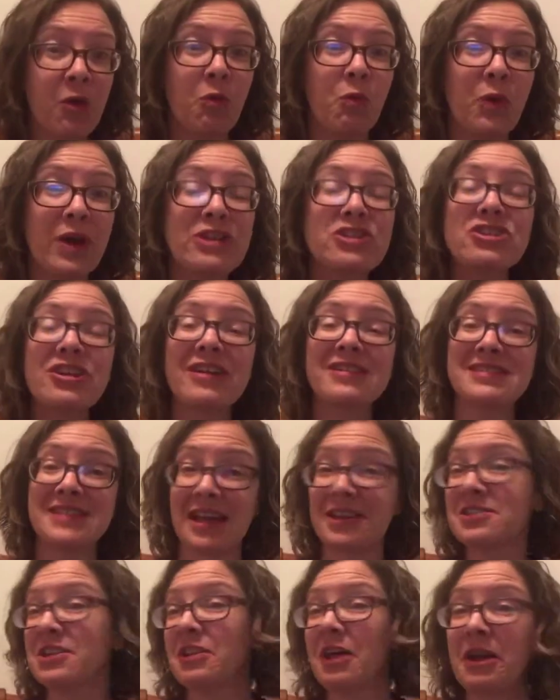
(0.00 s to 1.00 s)
which
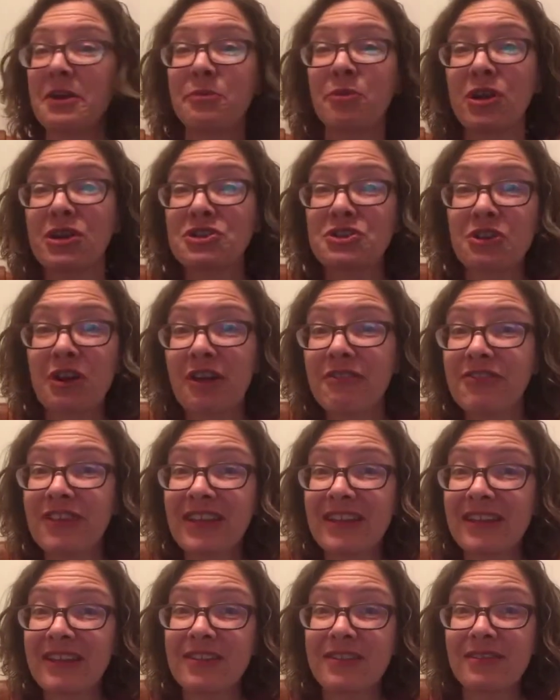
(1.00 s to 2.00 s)
takes a lot of pressure off the
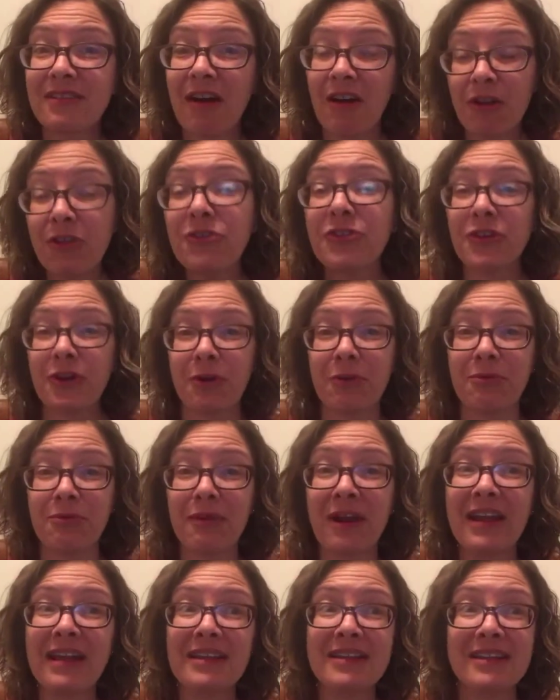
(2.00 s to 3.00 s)
kid also,
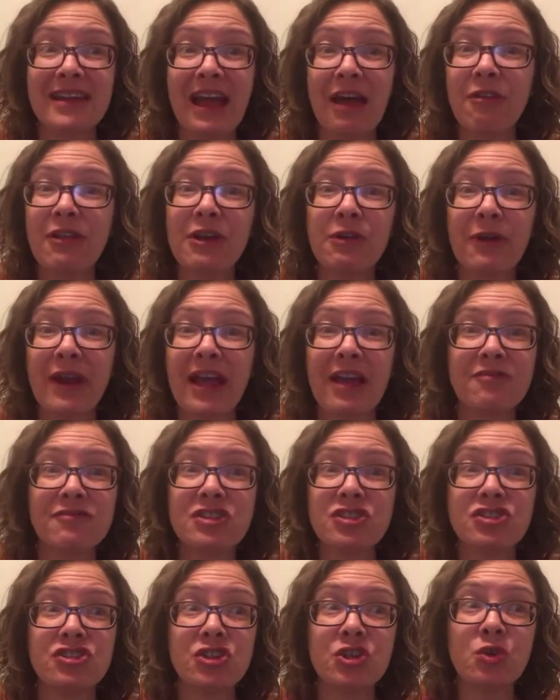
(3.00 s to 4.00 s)
right? Now they don't have
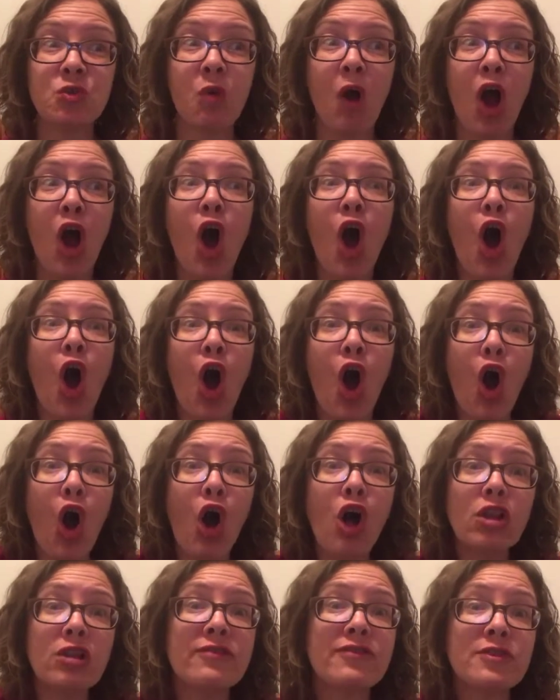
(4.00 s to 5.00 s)
to do
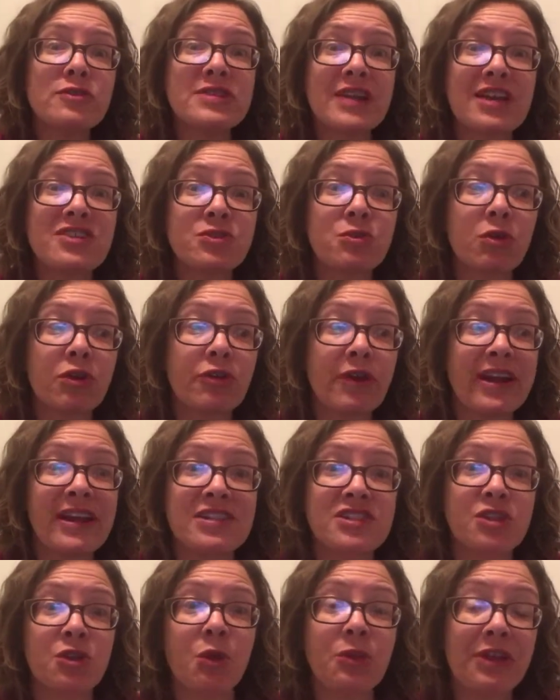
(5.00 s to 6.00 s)
all of those high school
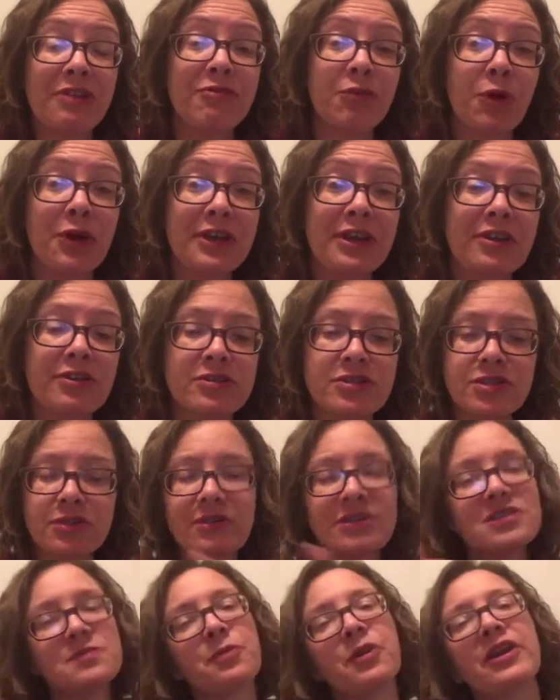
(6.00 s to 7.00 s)
credits in only 4 years. You
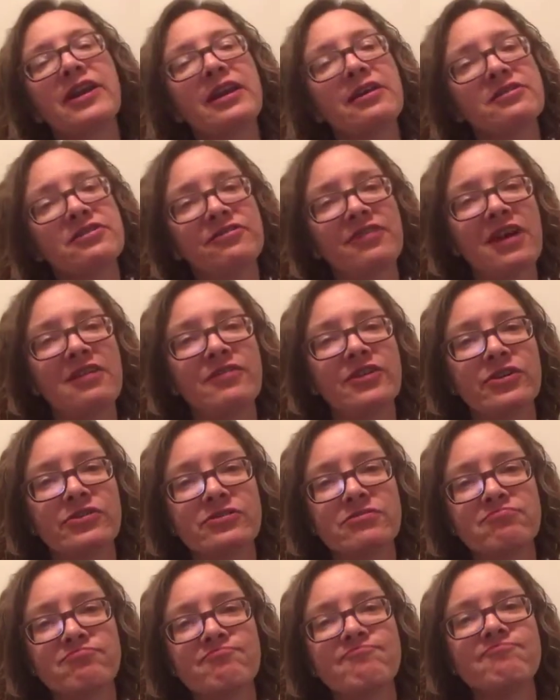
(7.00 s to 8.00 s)
can spread it out to 5
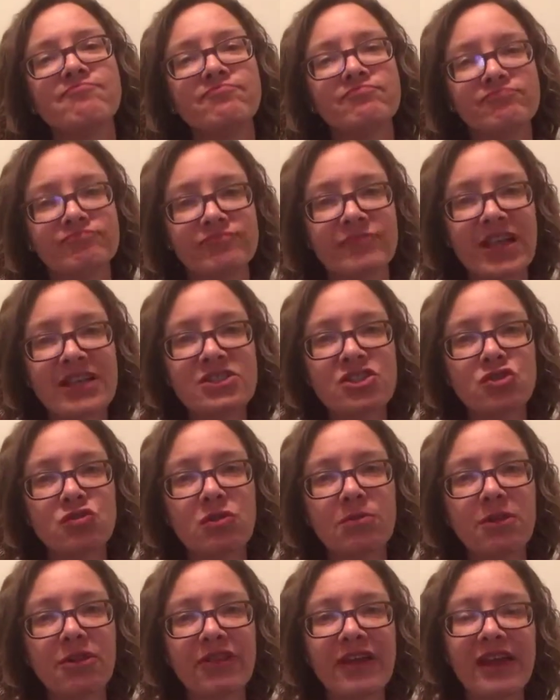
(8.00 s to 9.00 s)
years. That's a doable